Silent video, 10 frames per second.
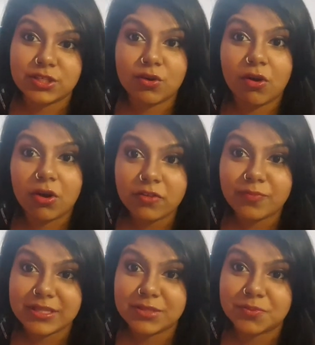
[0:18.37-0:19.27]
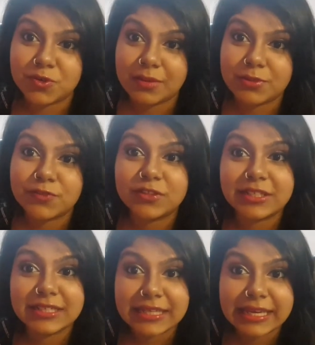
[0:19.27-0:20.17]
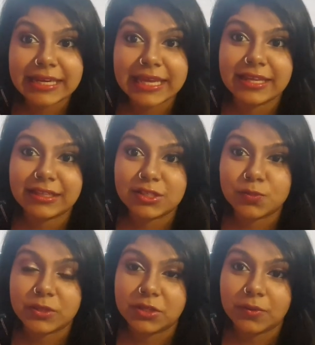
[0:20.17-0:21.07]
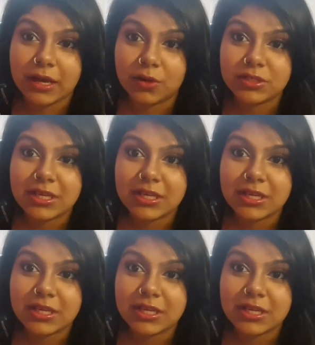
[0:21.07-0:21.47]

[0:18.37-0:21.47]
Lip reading: all of my subscribers for the delay in getting this video out.